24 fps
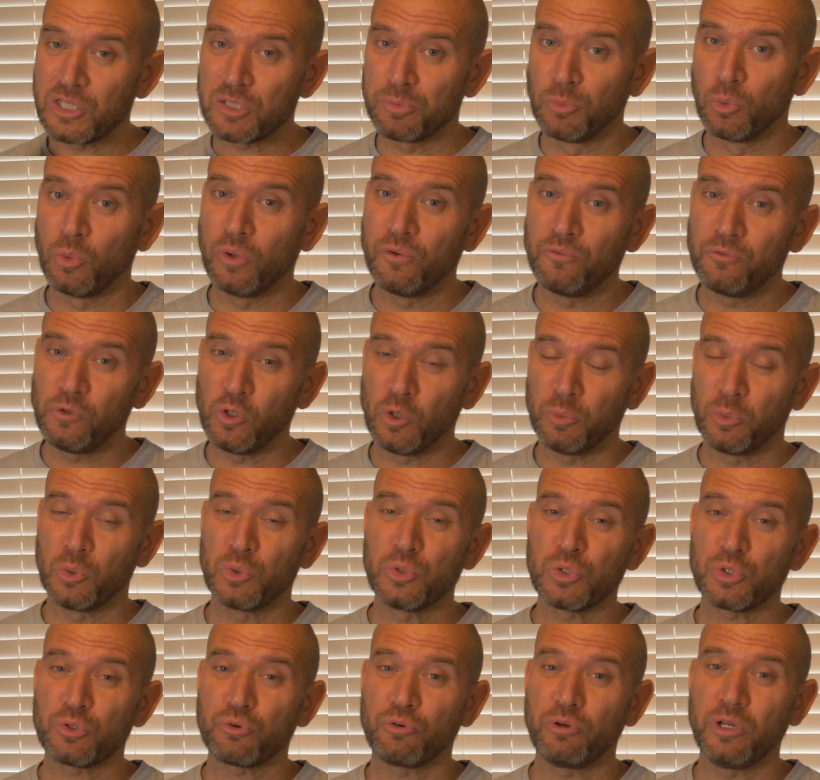smaller viewable
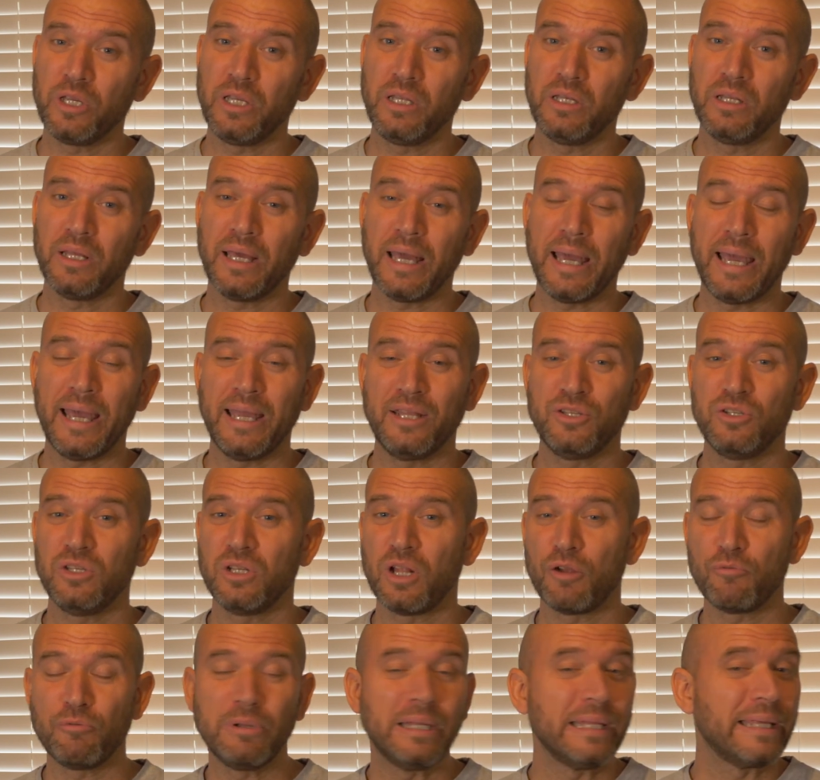screen and you
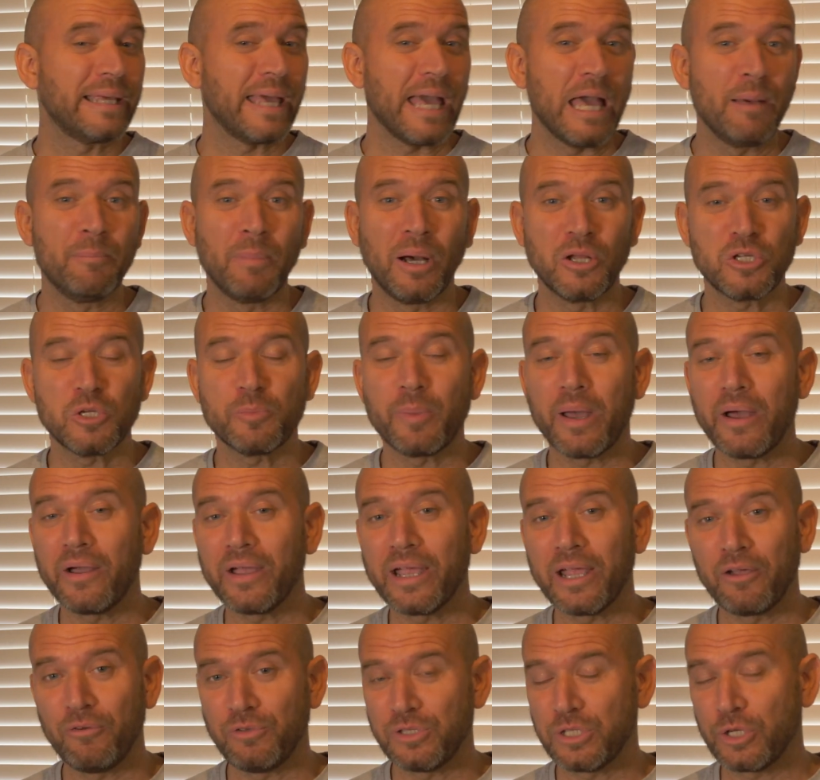don't really care much about
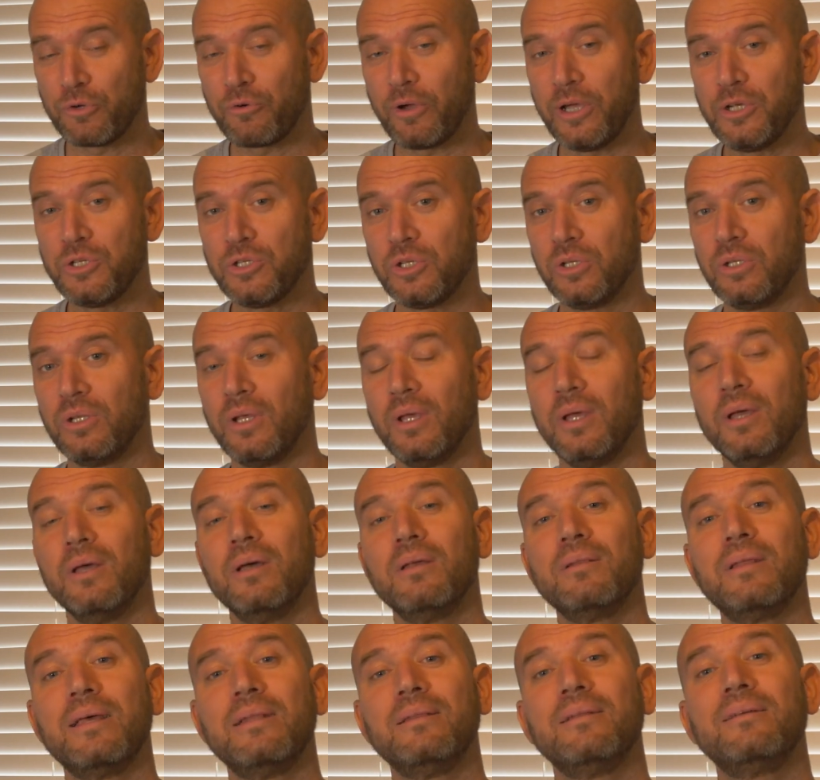air integration,
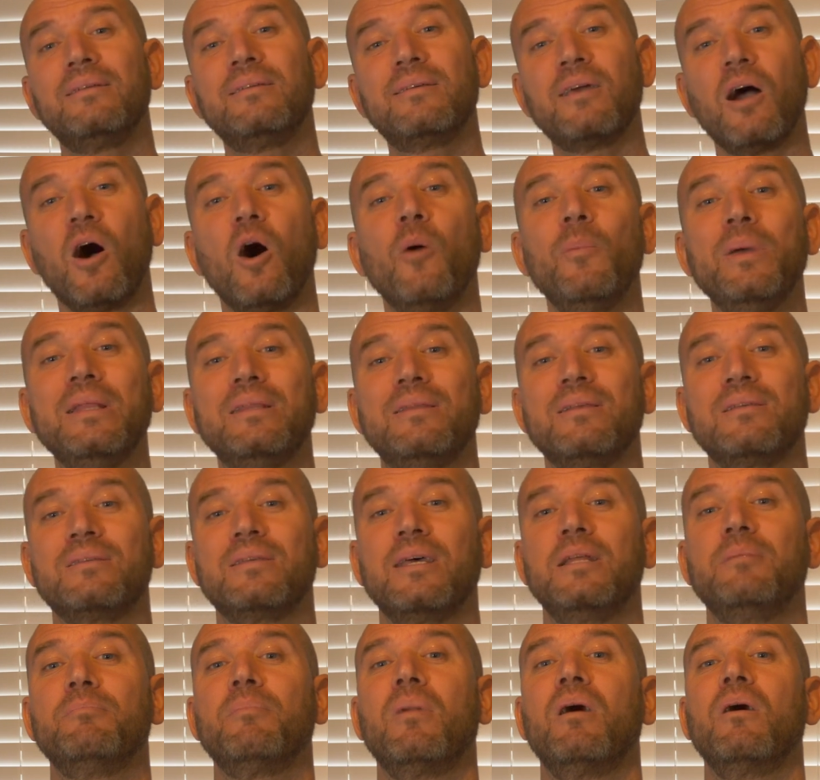then the Garmin
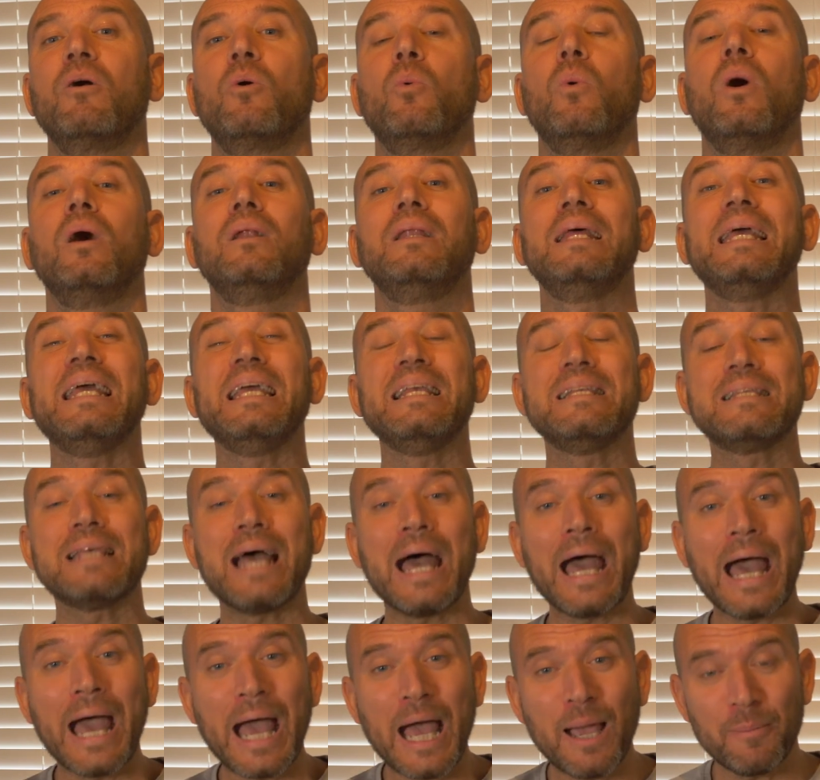Descent Mk1
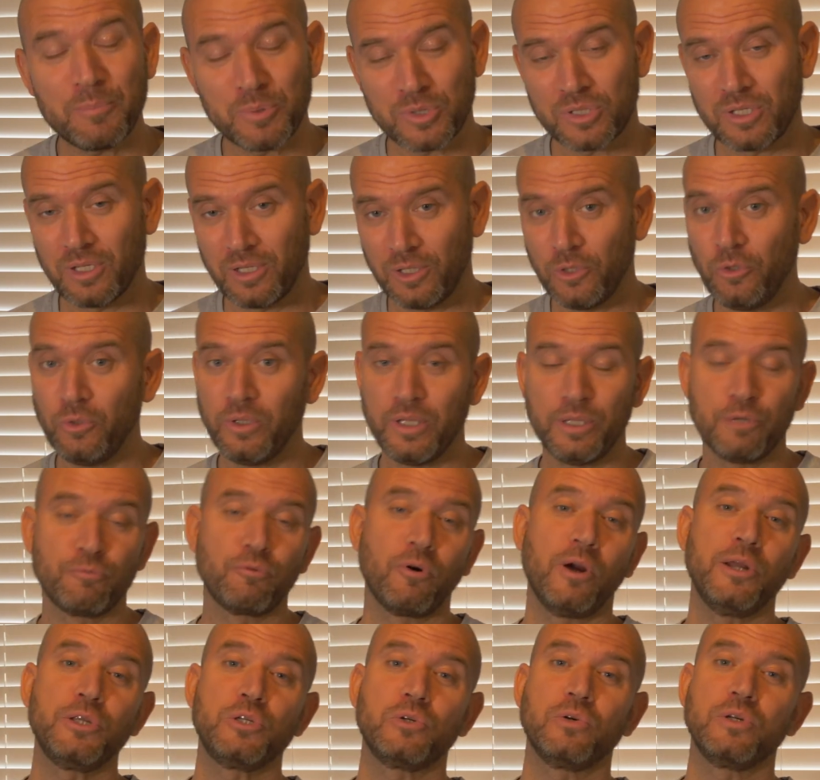is absolutely the
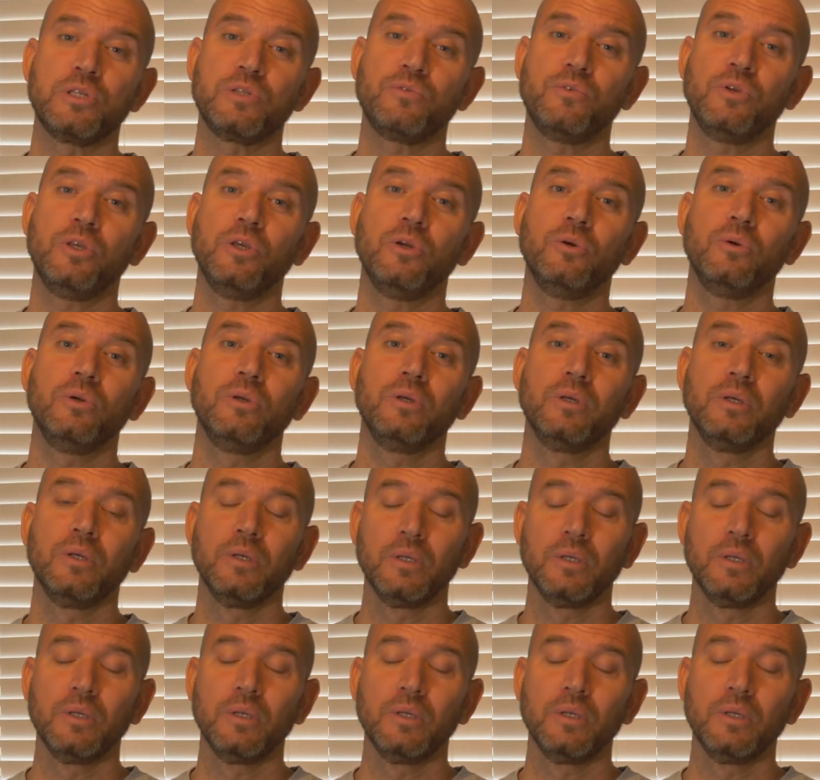right choice for you.